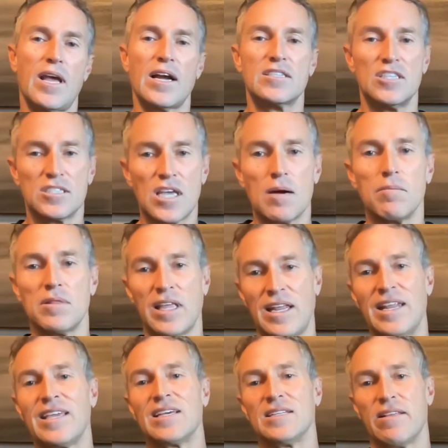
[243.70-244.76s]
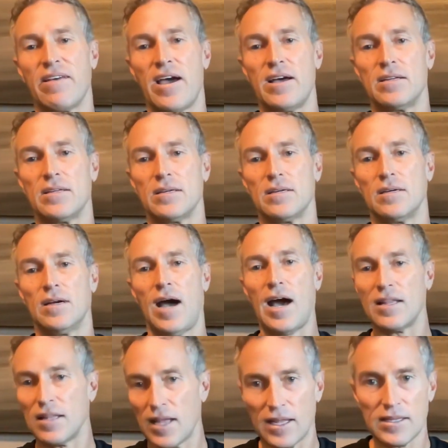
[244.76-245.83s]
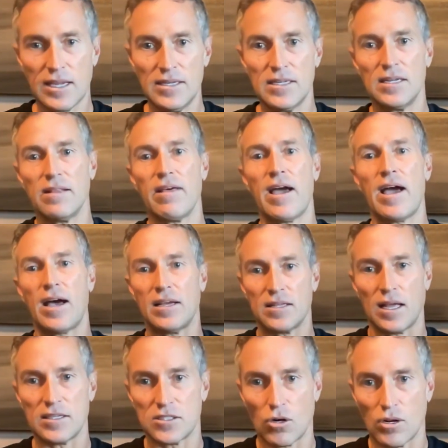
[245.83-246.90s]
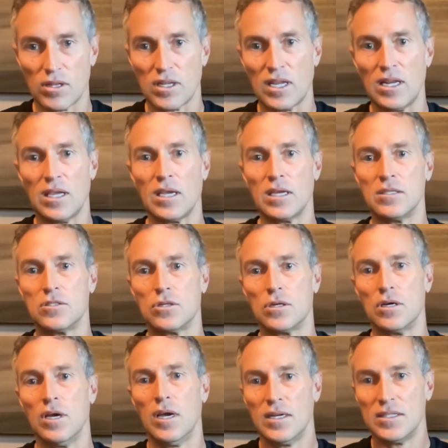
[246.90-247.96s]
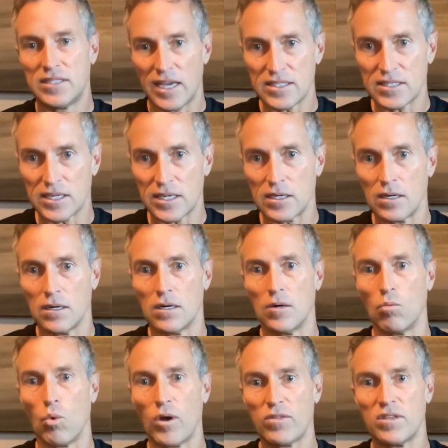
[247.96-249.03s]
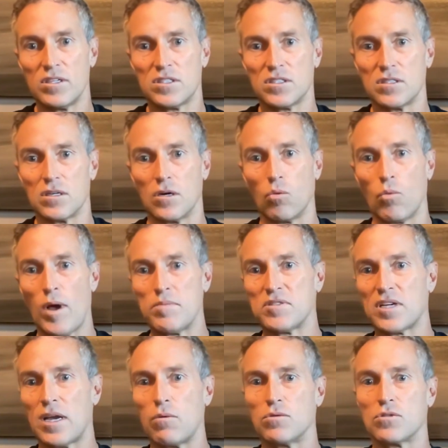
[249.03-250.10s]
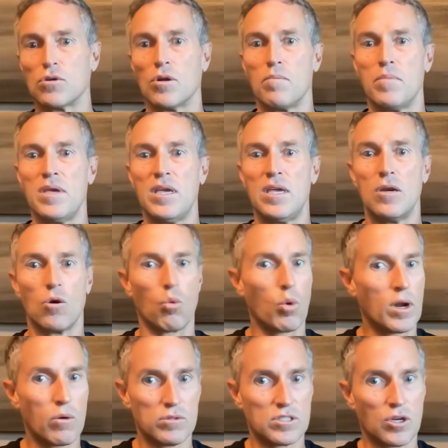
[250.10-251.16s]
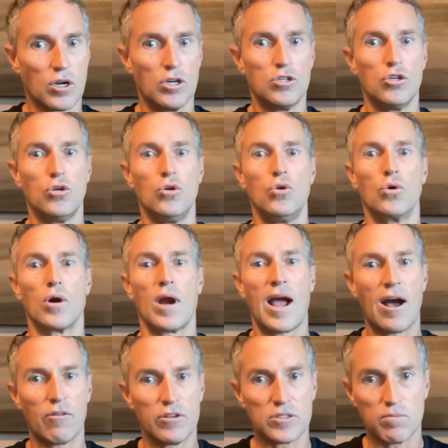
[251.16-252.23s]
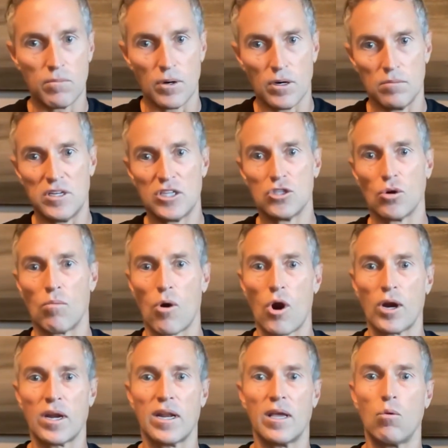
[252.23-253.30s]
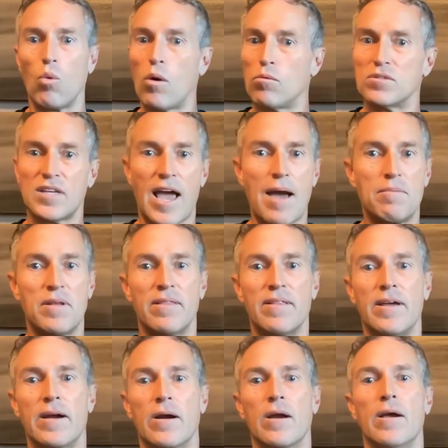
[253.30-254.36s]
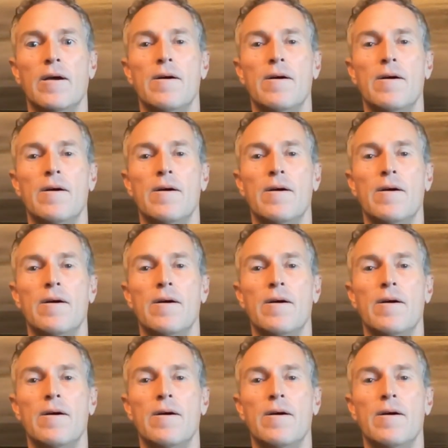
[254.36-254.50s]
I just kept leaning into that. I leaned into that. I started leaning into testing what this website was going to be, or what it was going to do, or how this digital marketing, what was happening there.